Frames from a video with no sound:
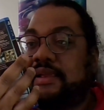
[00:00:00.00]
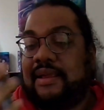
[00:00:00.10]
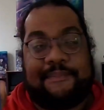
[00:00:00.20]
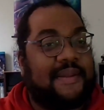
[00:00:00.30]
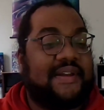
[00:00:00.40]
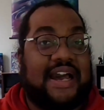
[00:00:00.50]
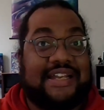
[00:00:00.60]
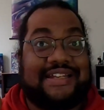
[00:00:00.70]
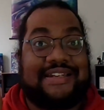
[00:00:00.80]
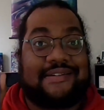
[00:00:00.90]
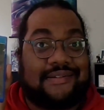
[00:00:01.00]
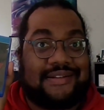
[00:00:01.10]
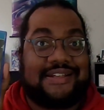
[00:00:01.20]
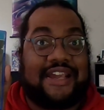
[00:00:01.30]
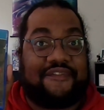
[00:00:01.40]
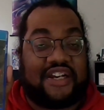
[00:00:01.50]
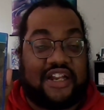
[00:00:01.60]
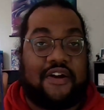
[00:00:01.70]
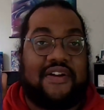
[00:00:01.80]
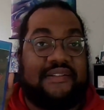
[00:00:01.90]
maybe I could give it a
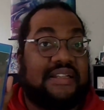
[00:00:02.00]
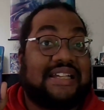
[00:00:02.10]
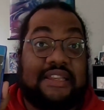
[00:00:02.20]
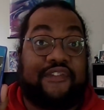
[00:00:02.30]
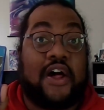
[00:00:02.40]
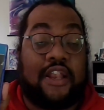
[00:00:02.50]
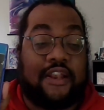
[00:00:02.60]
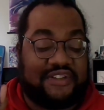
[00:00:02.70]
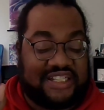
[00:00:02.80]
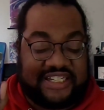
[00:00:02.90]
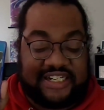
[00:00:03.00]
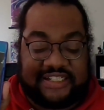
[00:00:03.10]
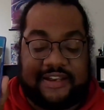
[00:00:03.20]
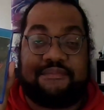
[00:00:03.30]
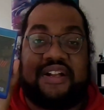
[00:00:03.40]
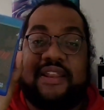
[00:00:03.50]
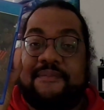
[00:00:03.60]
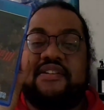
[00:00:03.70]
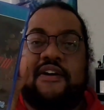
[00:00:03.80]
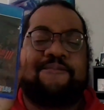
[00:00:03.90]
go and fall in love with the series again. But let
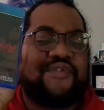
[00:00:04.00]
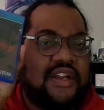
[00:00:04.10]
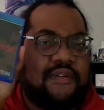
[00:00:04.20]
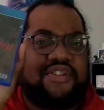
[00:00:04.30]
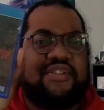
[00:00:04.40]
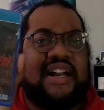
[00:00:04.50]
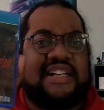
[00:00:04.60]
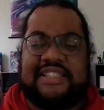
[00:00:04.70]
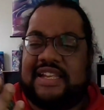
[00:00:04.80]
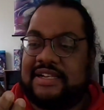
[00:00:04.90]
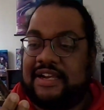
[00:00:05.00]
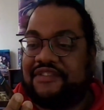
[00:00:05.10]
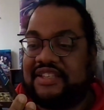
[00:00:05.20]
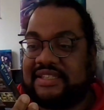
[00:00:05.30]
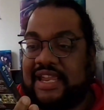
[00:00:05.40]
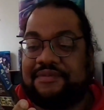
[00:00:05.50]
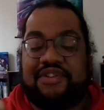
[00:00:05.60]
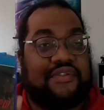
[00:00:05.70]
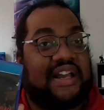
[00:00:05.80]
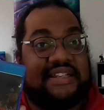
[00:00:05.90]
me know what you guys think of this game. Do
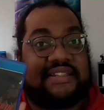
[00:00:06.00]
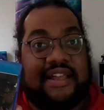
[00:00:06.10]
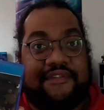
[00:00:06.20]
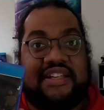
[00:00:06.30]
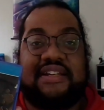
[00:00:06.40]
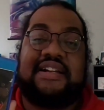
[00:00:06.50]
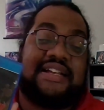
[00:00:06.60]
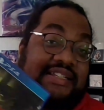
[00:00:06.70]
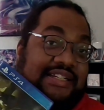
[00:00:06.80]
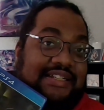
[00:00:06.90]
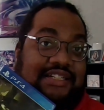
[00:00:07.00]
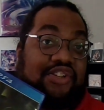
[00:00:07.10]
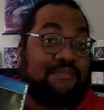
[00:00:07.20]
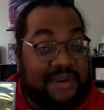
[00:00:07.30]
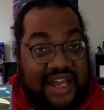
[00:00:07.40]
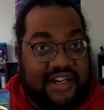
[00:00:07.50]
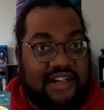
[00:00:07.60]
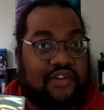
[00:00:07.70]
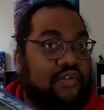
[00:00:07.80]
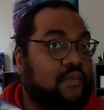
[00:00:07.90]
you guys love it? Is it
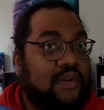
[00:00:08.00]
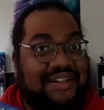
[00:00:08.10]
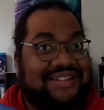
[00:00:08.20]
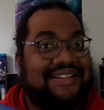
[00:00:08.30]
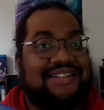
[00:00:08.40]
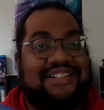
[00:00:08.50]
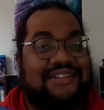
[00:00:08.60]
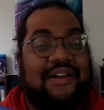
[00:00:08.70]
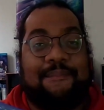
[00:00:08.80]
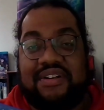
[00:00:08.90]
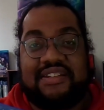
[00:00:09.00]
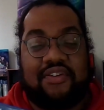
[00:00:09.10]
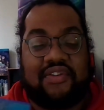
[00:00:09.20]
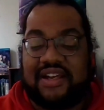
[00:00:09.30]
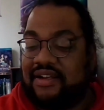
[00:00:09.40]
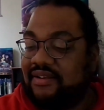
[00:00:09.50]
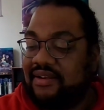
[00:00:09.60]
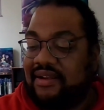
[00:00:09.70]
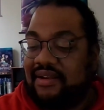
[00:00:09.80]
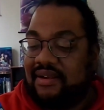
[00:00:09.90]
better or worse than Persona?
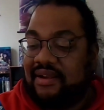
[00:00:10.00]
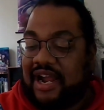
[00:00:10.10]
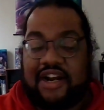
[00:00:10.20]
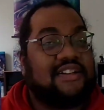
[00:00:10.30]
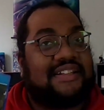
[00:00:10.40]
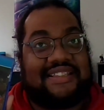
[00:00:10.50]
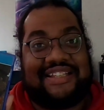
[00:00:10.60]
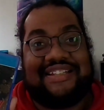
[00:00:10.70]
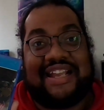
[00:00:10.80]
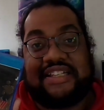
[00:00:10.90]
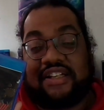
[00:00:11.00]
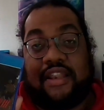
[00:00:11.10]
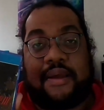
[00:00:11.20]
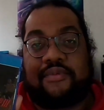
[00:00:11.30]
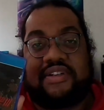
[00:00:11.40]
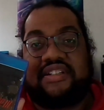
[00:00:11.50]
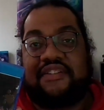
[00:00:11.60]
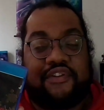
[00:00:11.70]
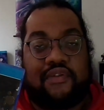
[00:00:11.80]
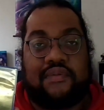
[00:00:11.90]
I heard that these games are a lot more
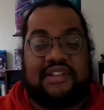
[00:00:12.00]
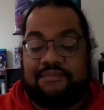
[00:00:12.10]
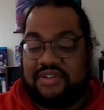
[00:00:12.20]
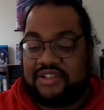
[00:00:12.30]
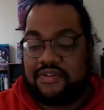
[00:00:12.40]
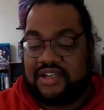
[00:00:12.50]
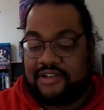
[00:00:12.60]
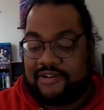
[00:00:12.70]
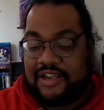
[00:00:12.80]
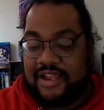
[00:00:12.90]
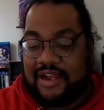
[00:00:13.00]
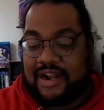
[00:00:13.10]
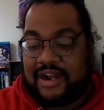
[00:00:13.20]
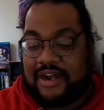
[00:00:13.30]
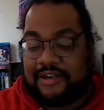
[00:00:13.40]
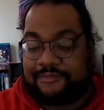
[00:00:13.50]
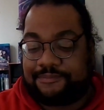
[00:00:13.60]
difficult than Persona. I